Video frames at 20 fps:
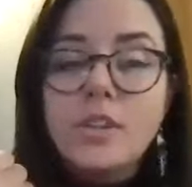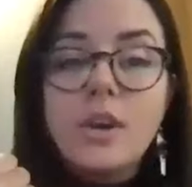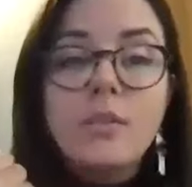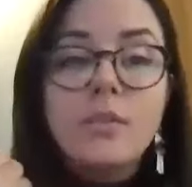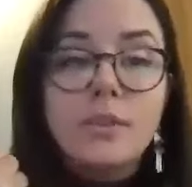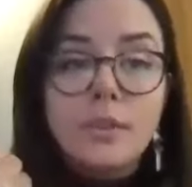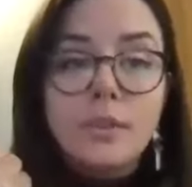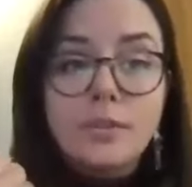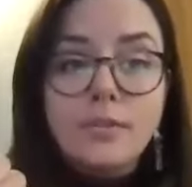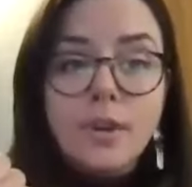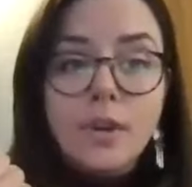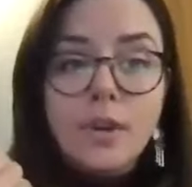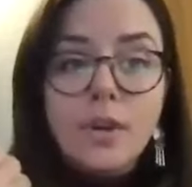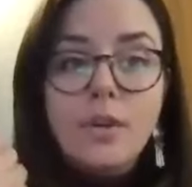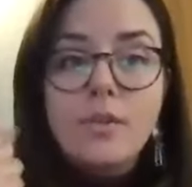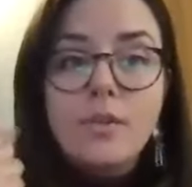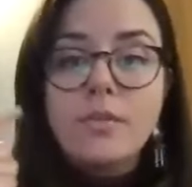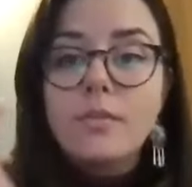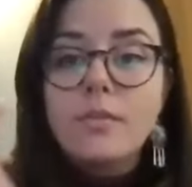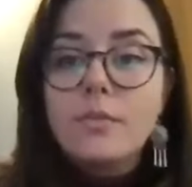over the
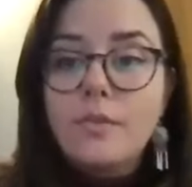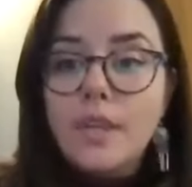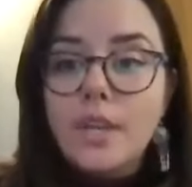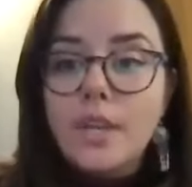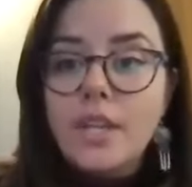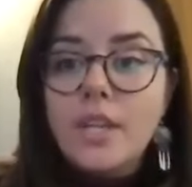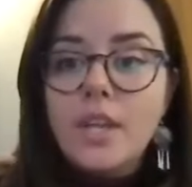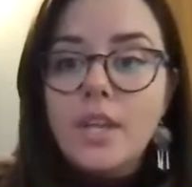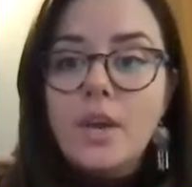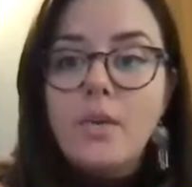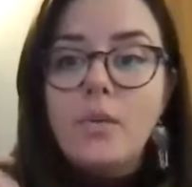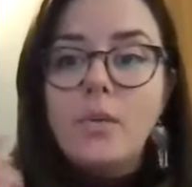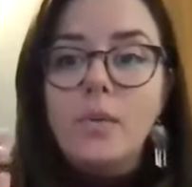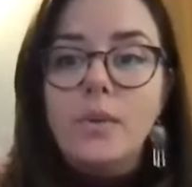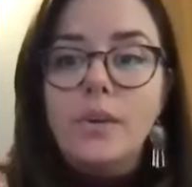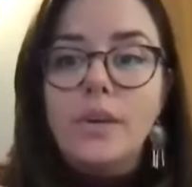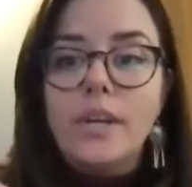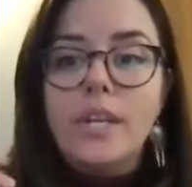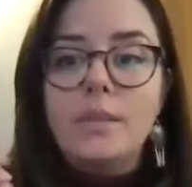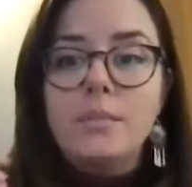phone, video,
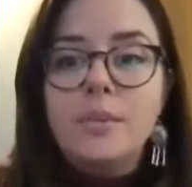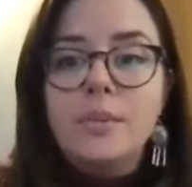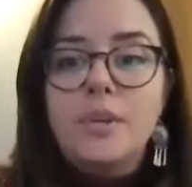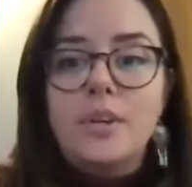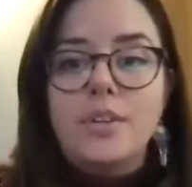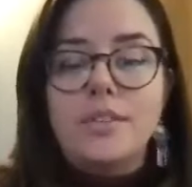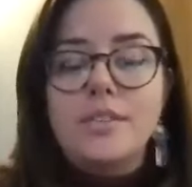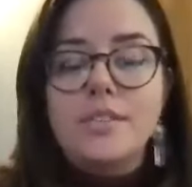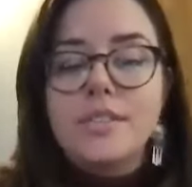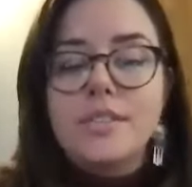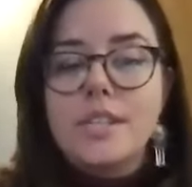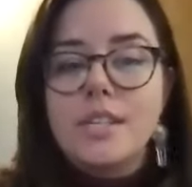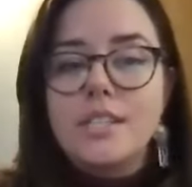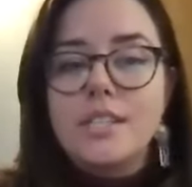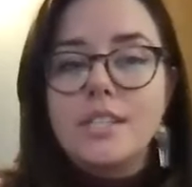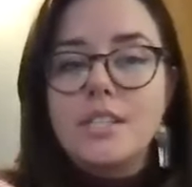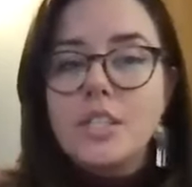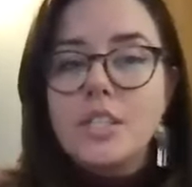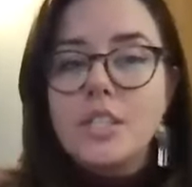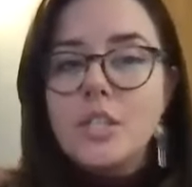or in
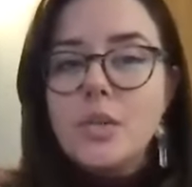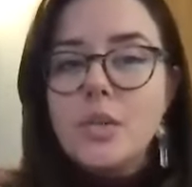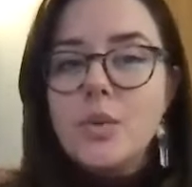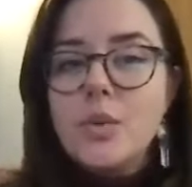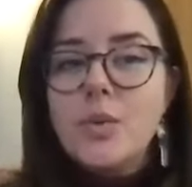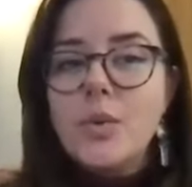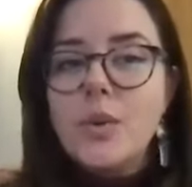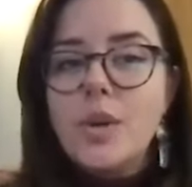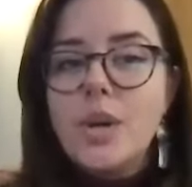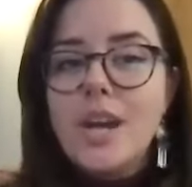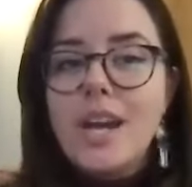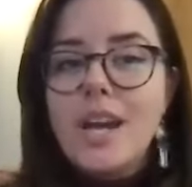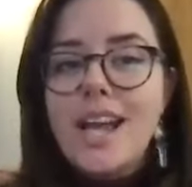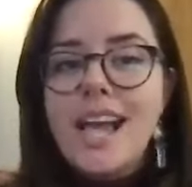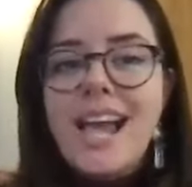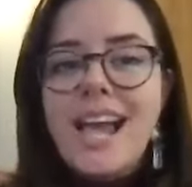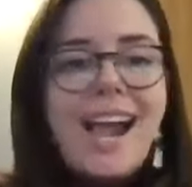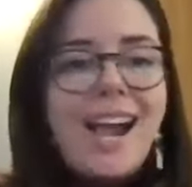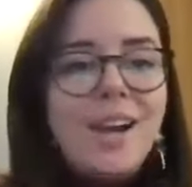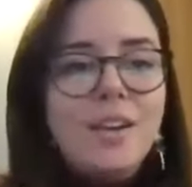person. Do you
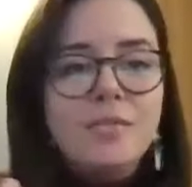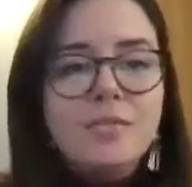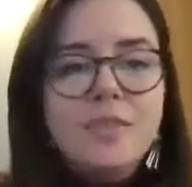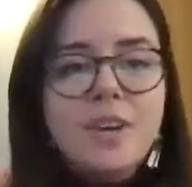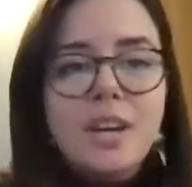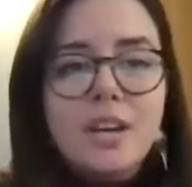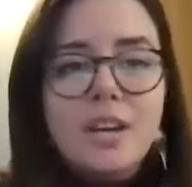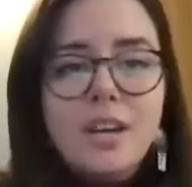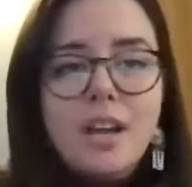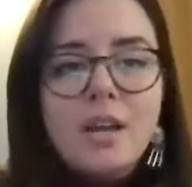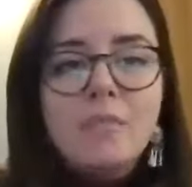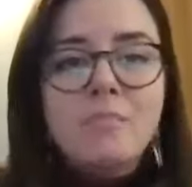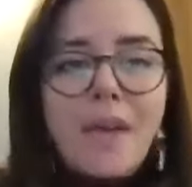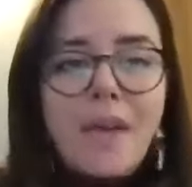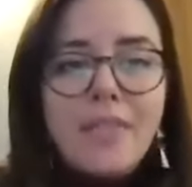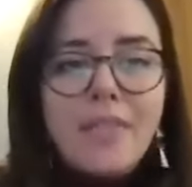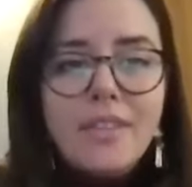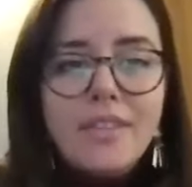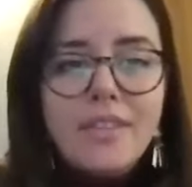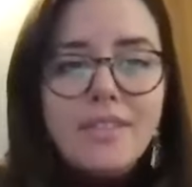have a
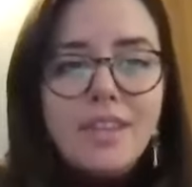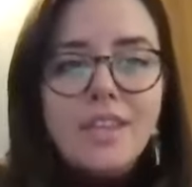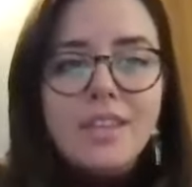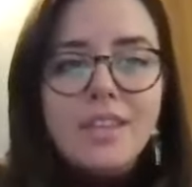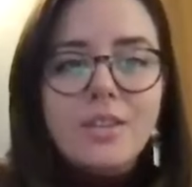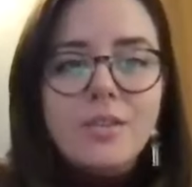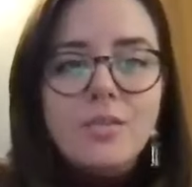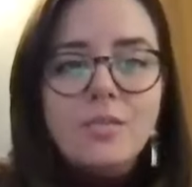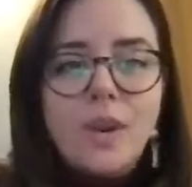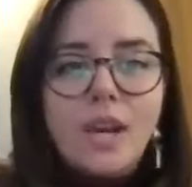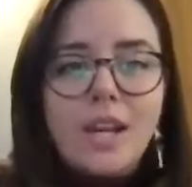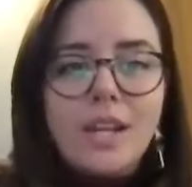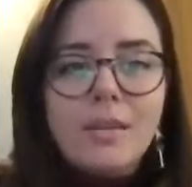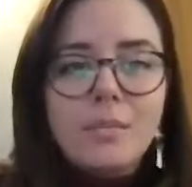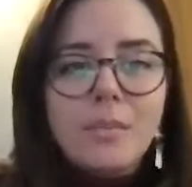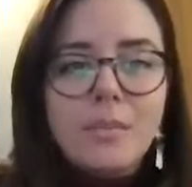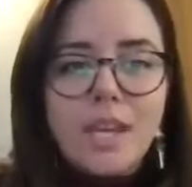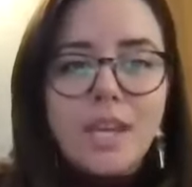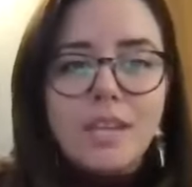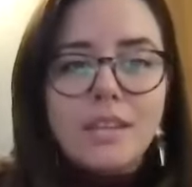method that you
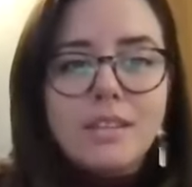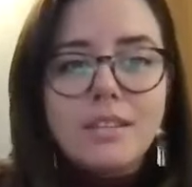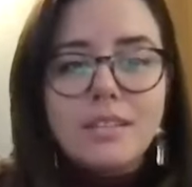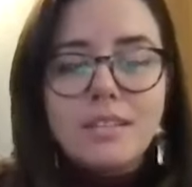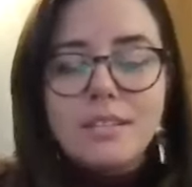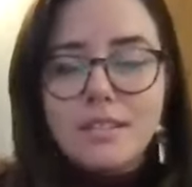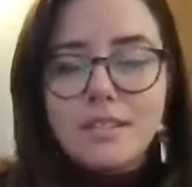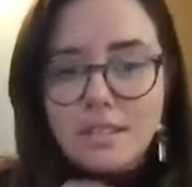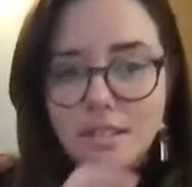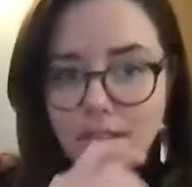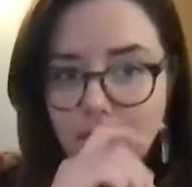recommend?